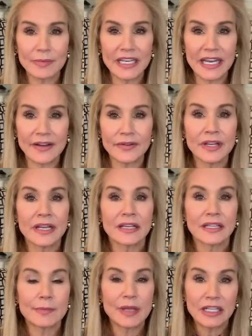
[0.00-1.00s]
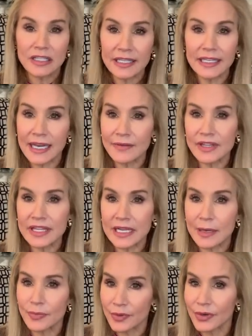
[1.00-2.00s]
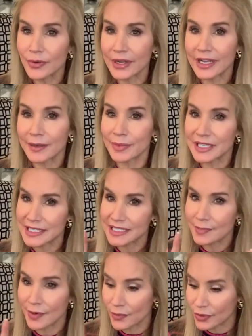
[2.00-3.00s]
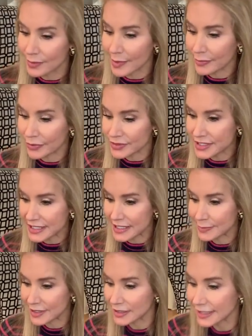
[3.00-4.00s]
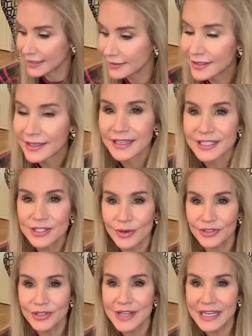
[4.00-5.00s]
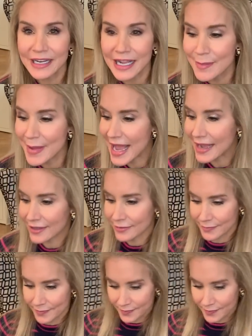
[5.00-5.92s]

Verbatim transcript: me now. Let me clean everything up real quick because that's my rule in my purse to keep it clean. So I'll do that when I come back.